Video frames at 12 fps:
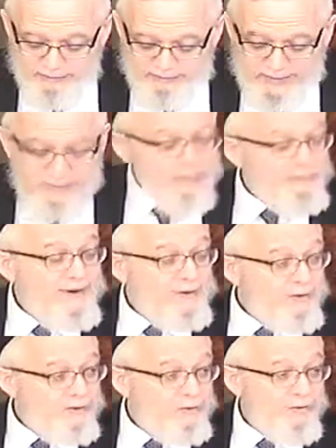Amram
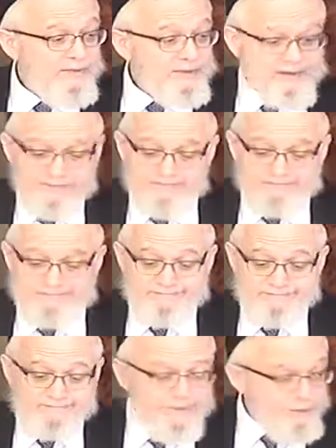married normally
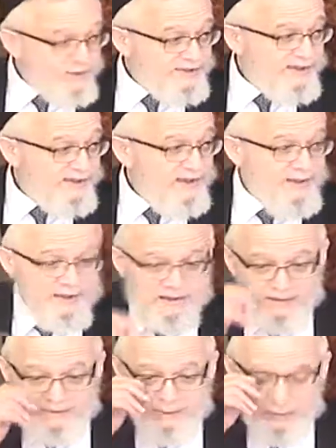before Sinai,
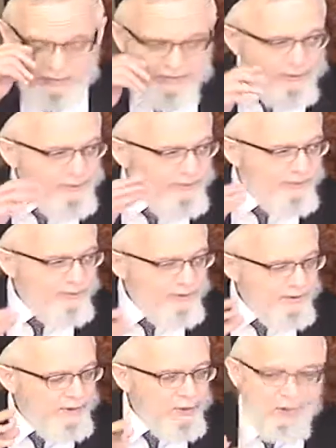for, for, for a
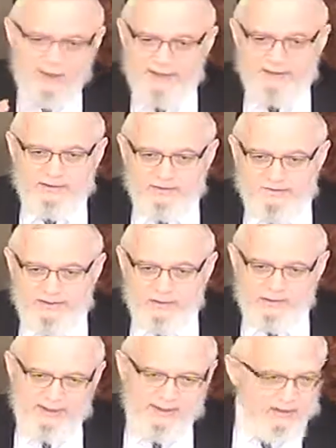Noahite, a Ben
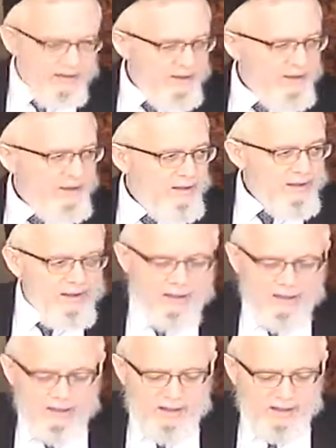
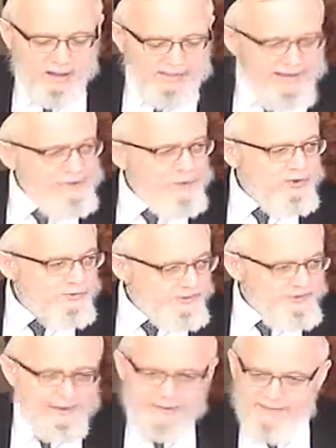a nephew is
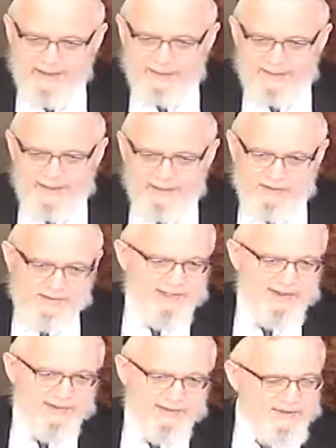permitted to marry an aunt. It's not
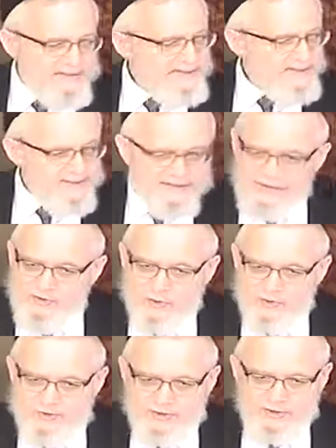considered
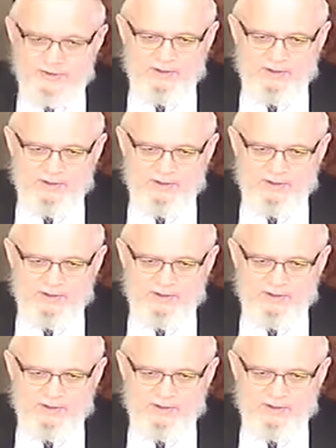incestuous.